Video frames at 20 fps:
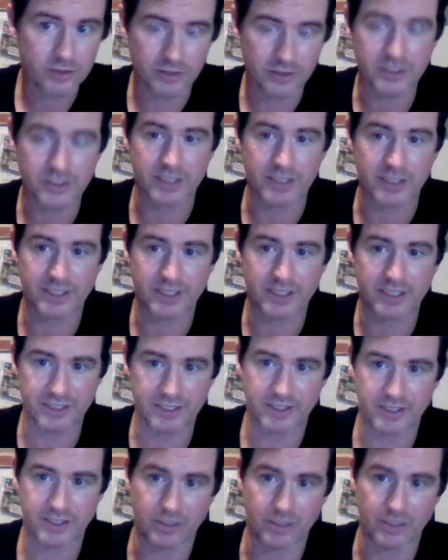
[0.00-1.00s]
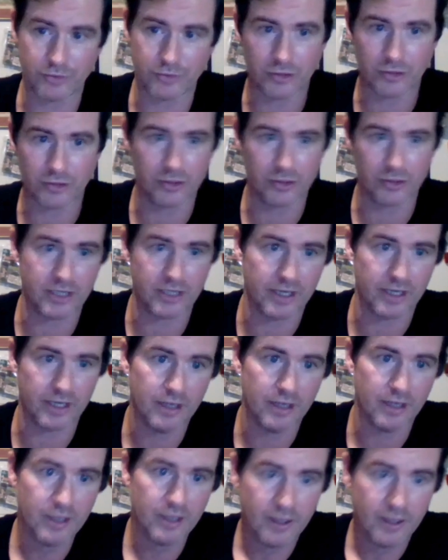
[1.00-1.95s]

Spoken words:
So since his return date,